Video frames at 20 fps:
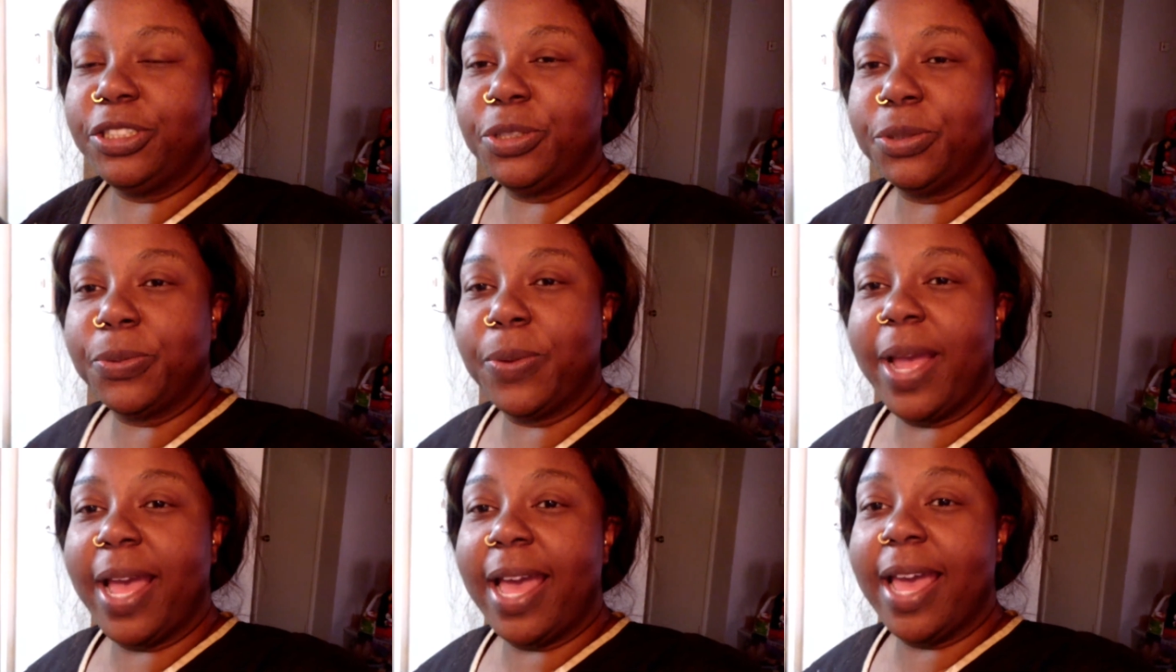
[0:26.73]

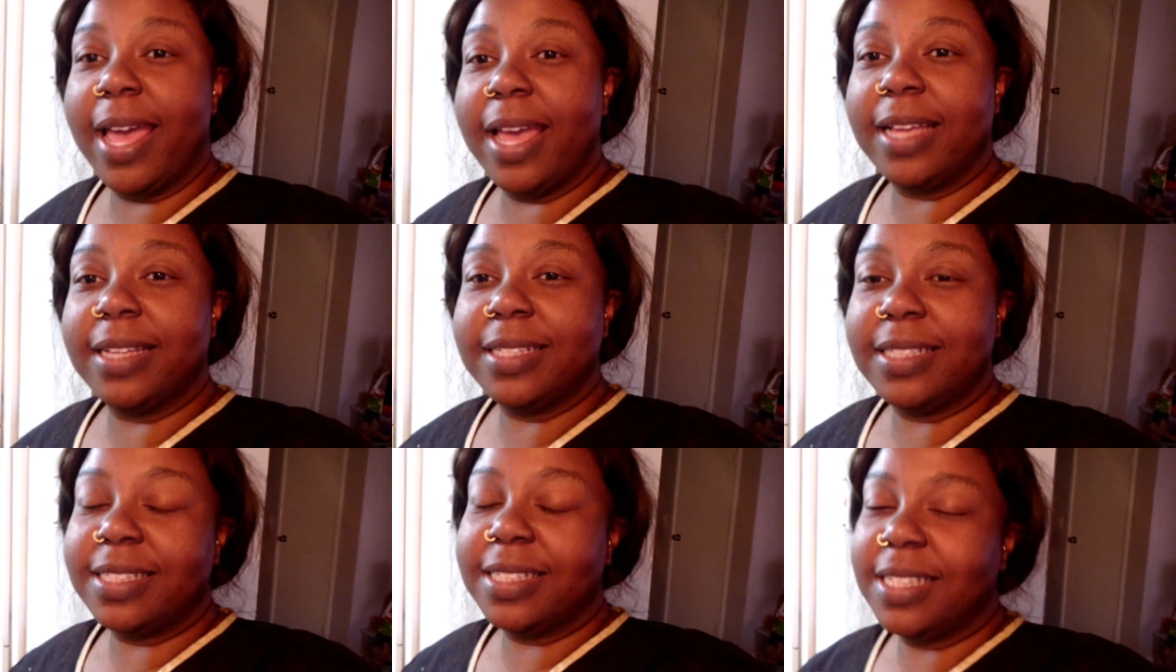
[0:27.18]

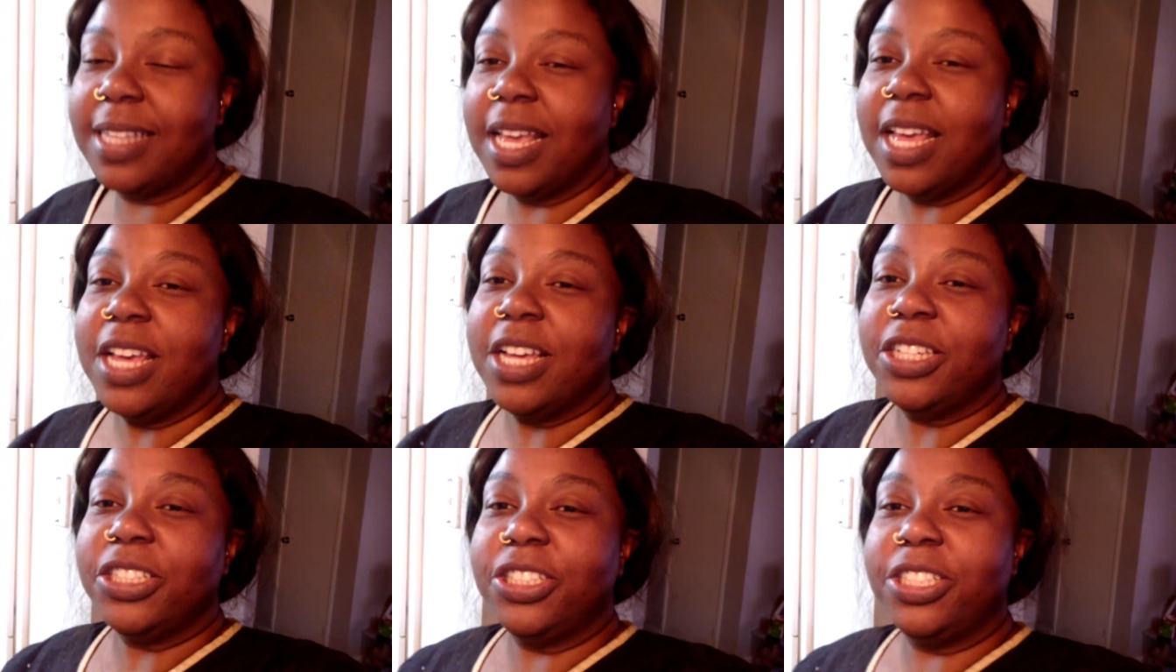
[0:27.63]
dressed
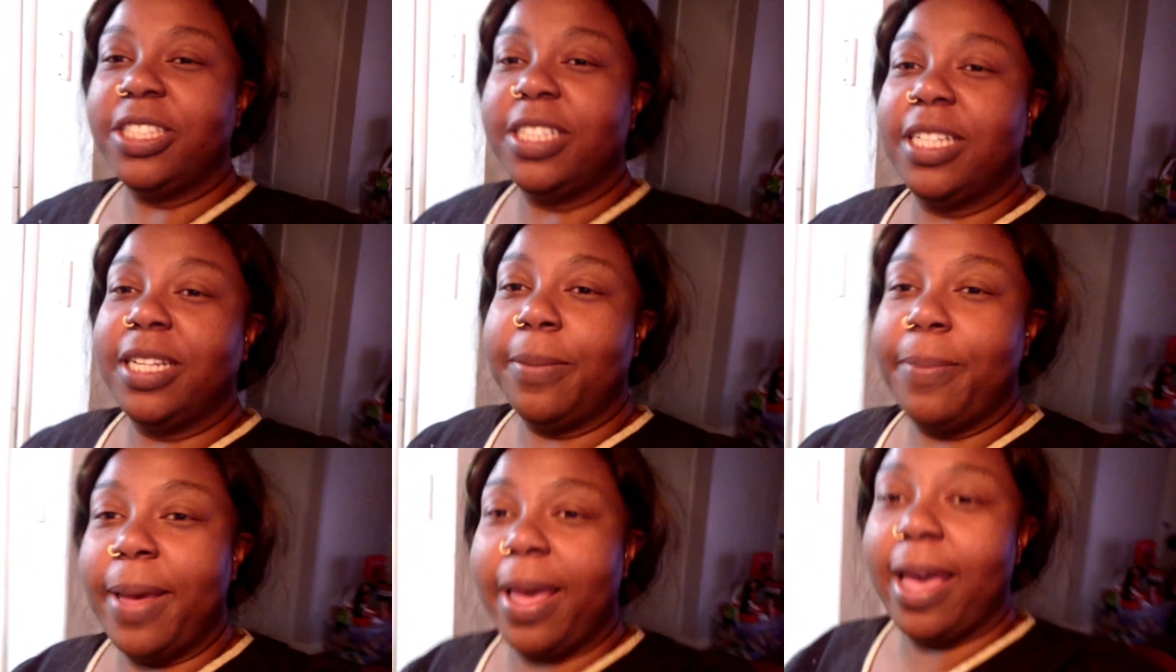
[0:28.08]
she's
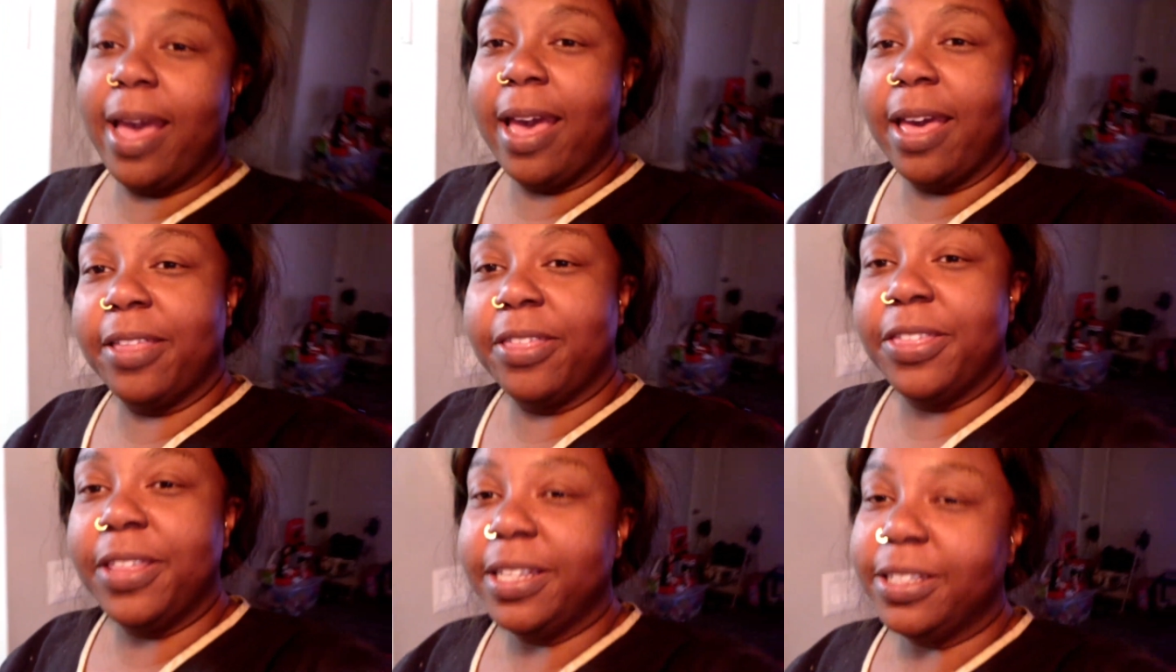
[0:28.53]
in the
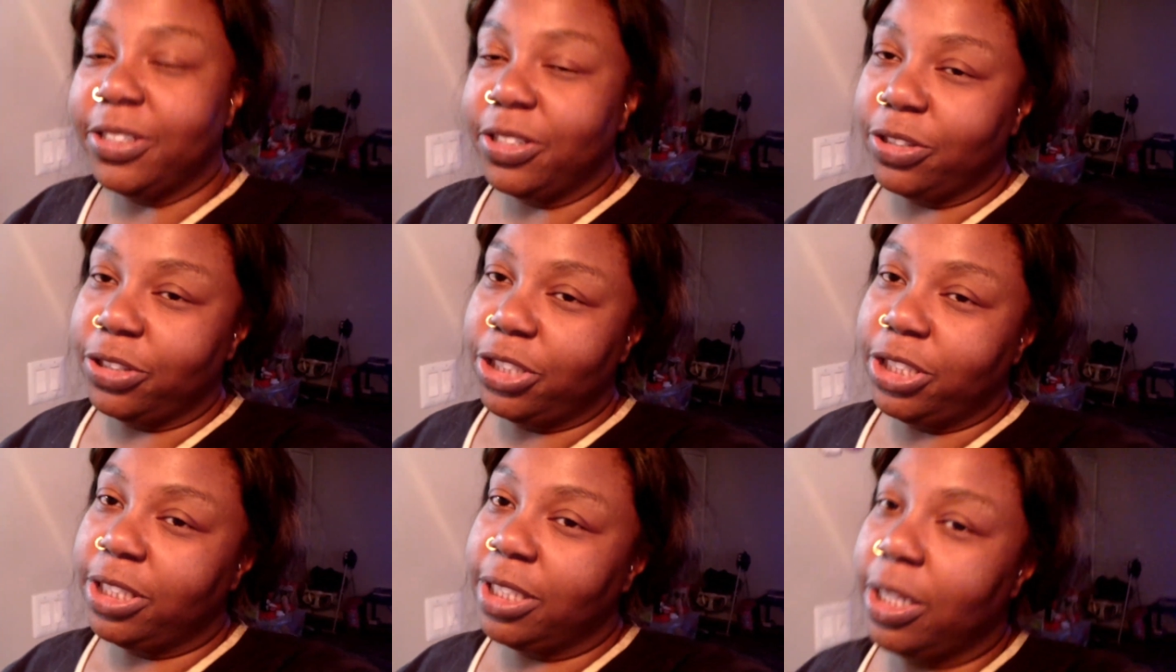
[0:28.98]
bath,
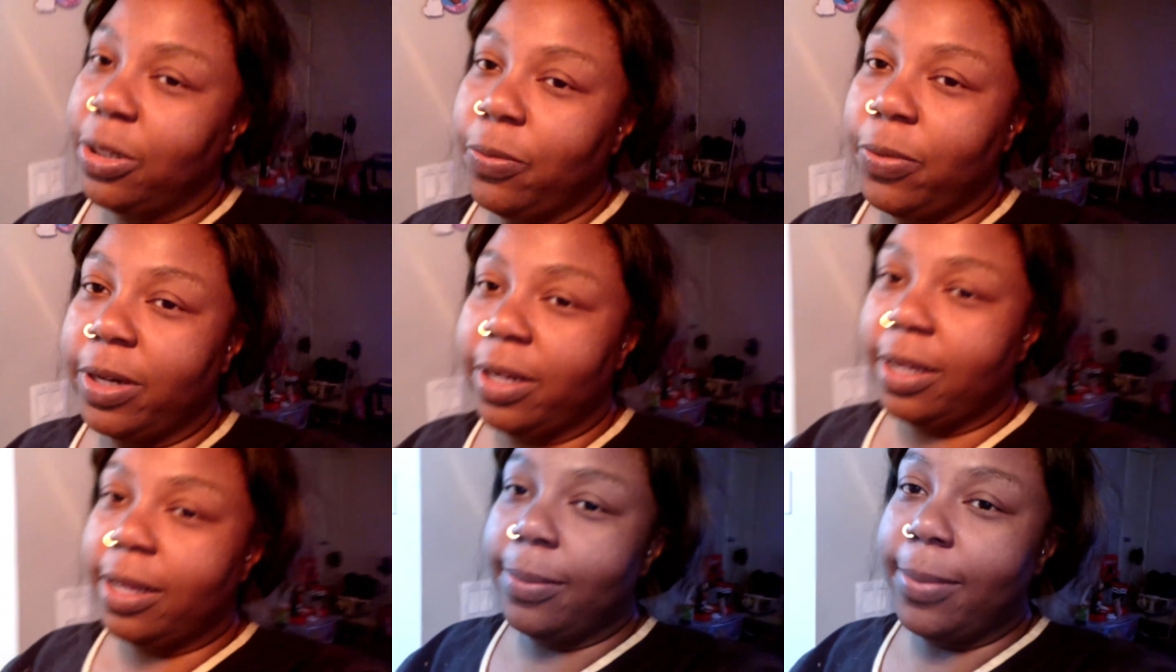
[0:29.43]
so she's going to
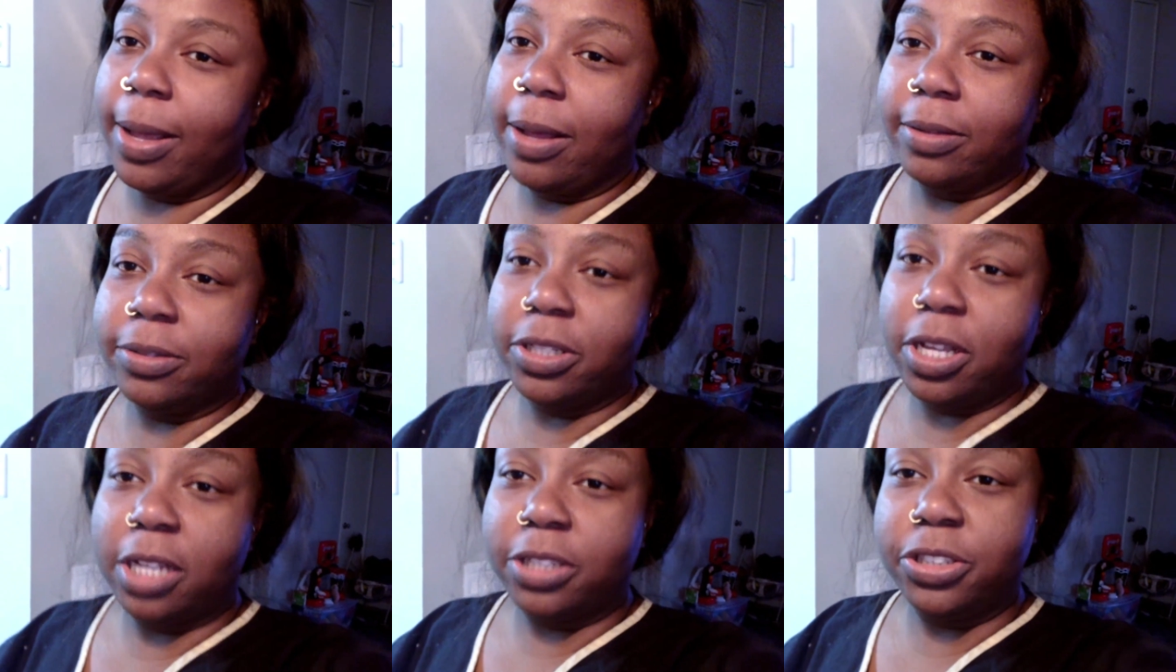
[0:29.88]
want to come out
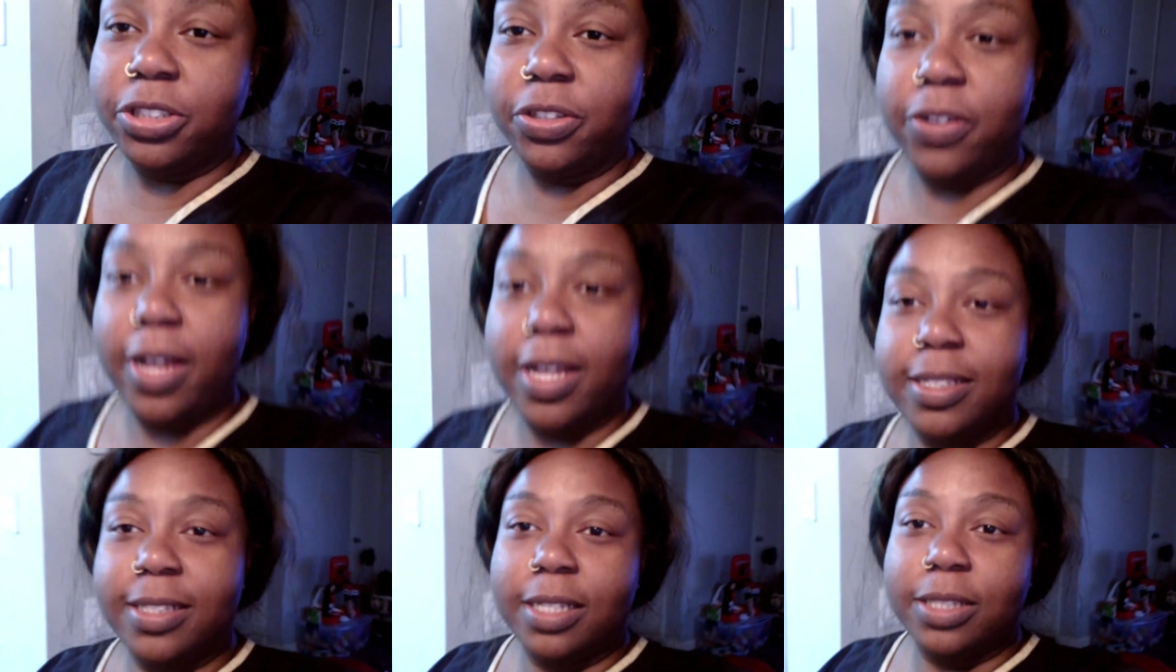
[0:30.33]
and talk to you
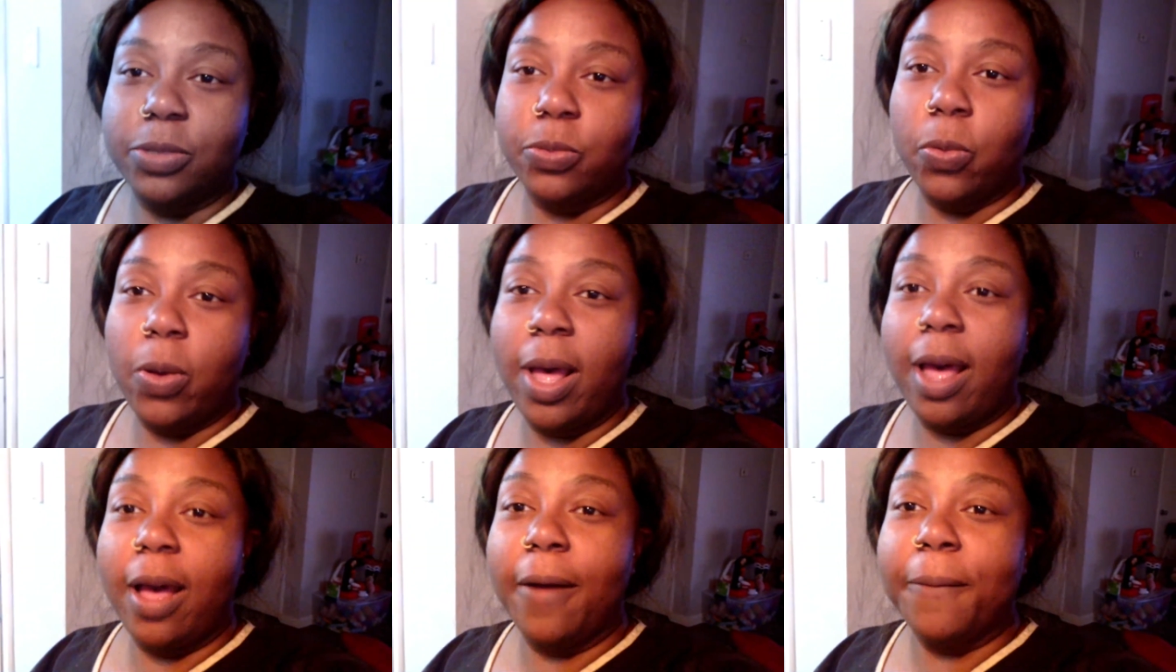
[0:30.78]
guys as
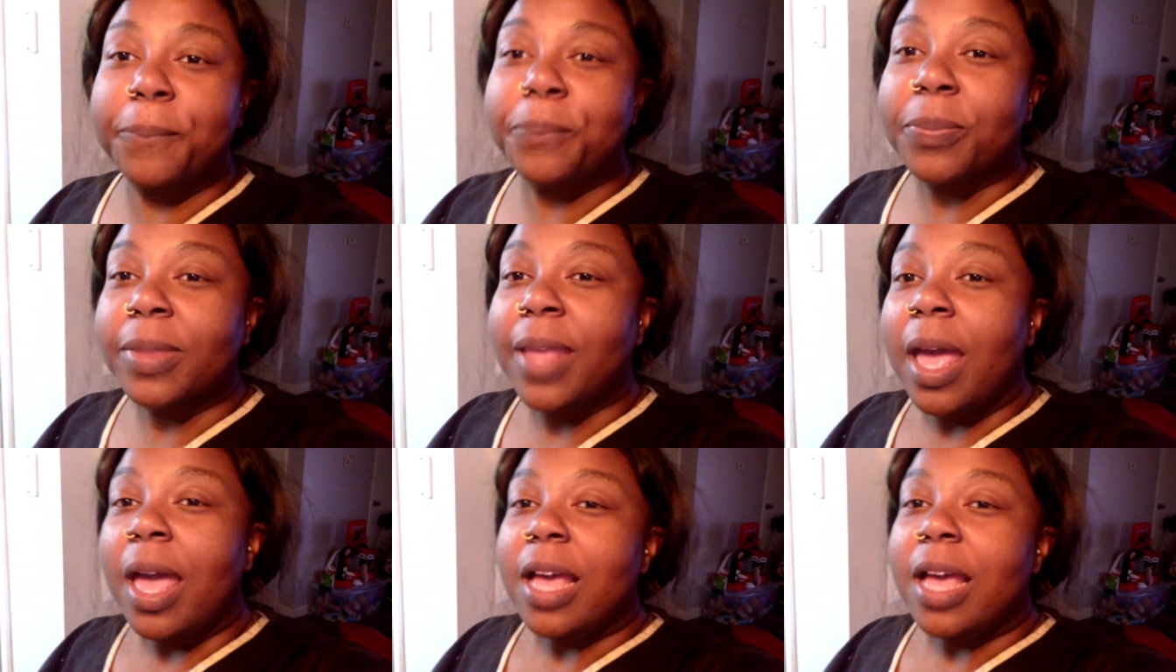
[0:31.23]
well.